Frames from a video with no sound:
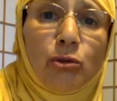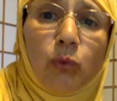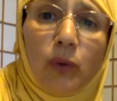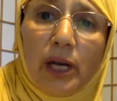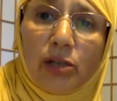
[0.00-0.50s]

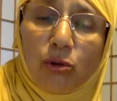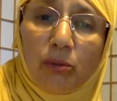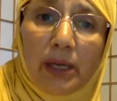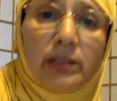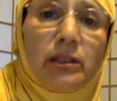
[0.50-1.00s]
way to
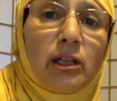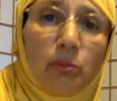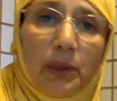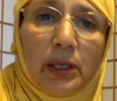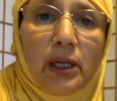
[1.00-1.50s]
make
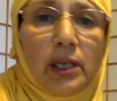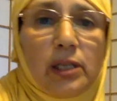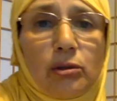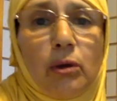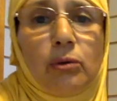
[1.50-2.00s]
tatbiq is
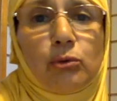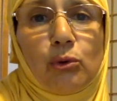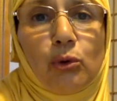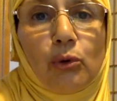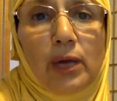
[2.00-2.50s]
go to
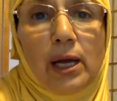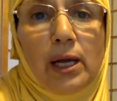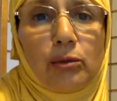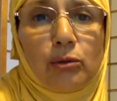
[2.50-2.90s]
the Quran.